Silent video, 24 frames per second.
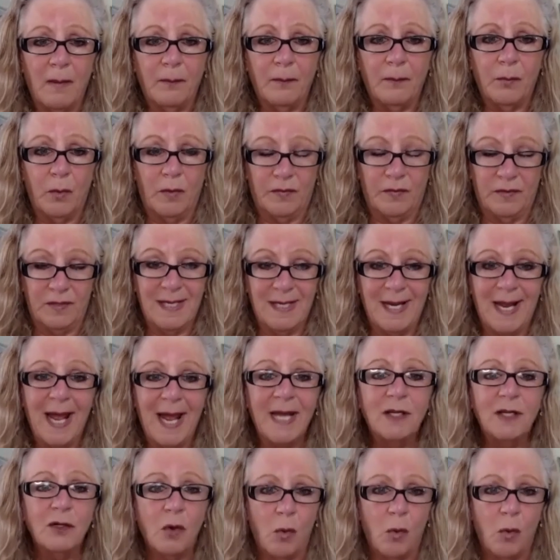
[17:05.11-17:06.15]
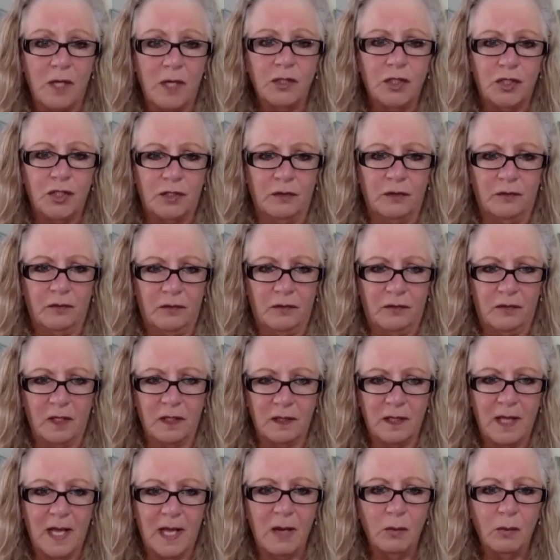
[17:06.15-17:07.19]
with 10 questions that
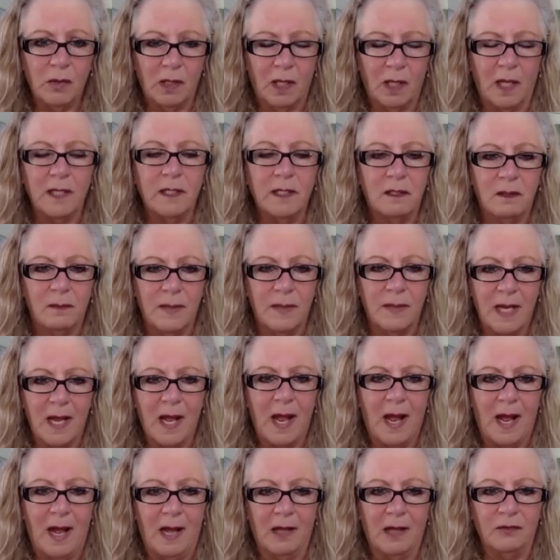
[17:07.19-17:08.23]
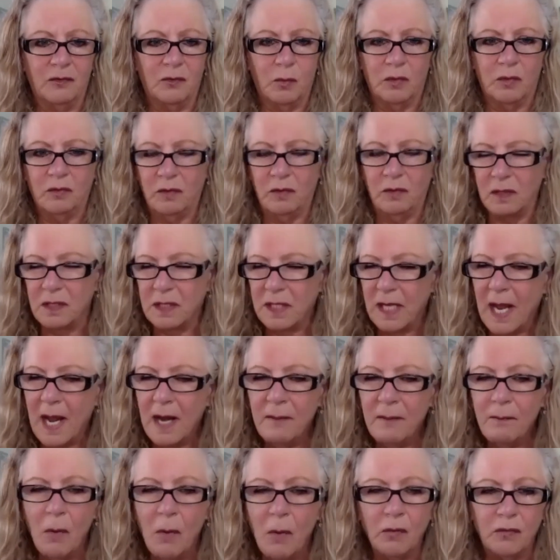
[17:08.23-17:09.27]
they would like to be asked. What's the 10
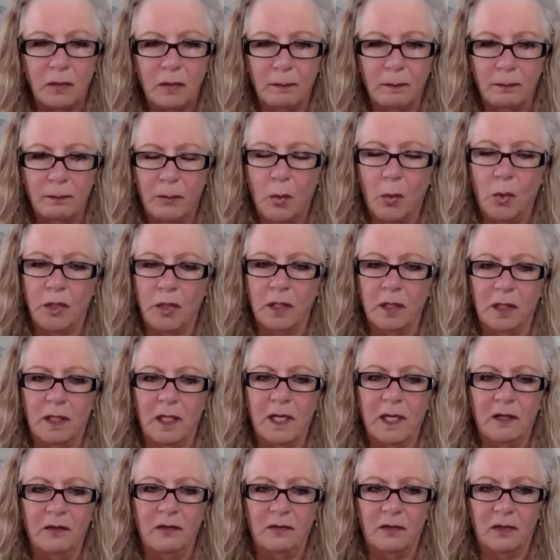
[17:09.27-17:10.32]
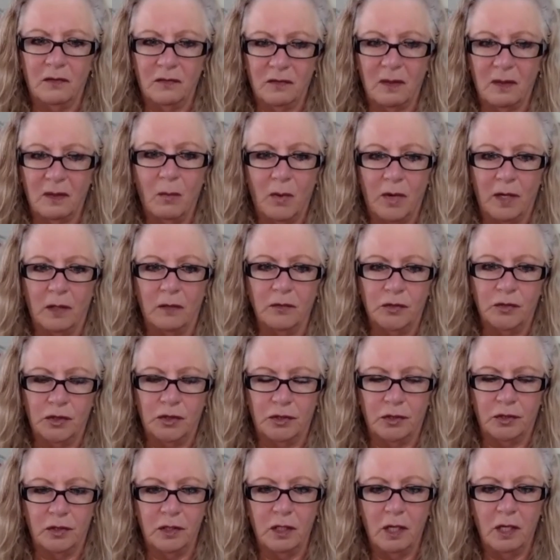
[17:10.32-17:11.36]
most important things that someone else
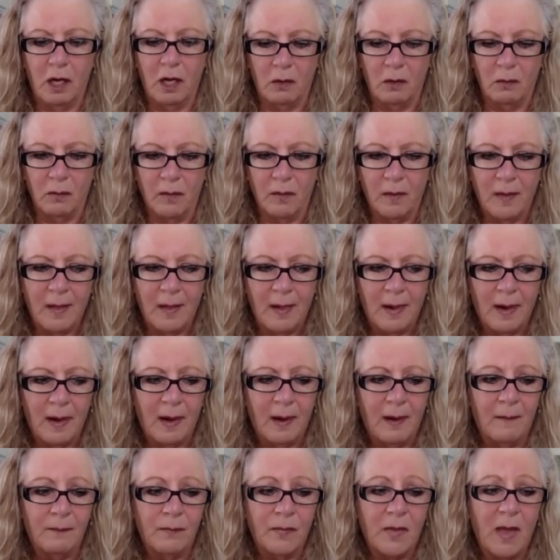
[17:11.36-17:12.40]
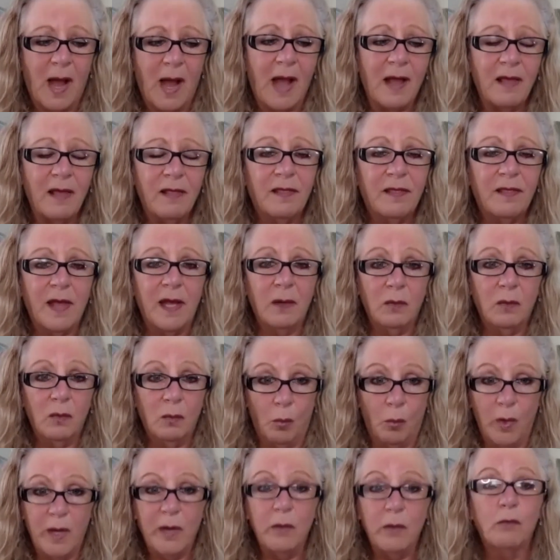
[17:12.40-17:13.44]
should know?
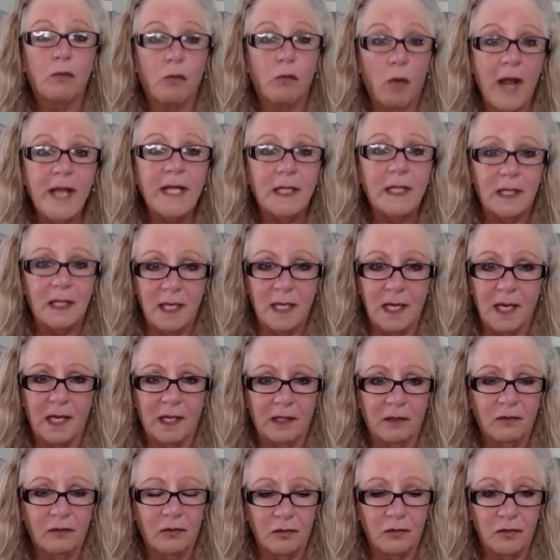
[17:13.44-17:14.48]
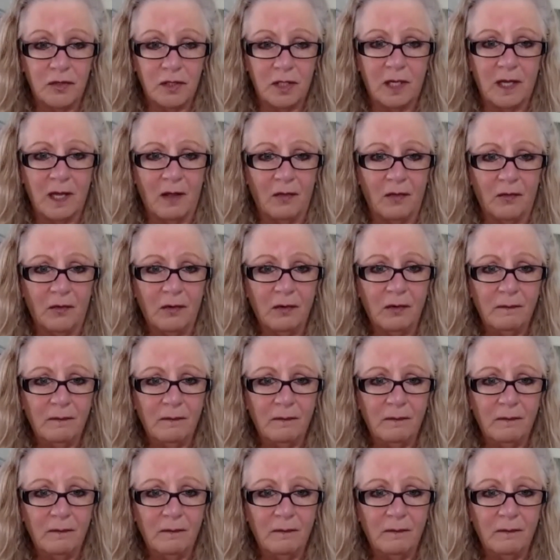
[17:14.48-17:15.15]
We write the answers together.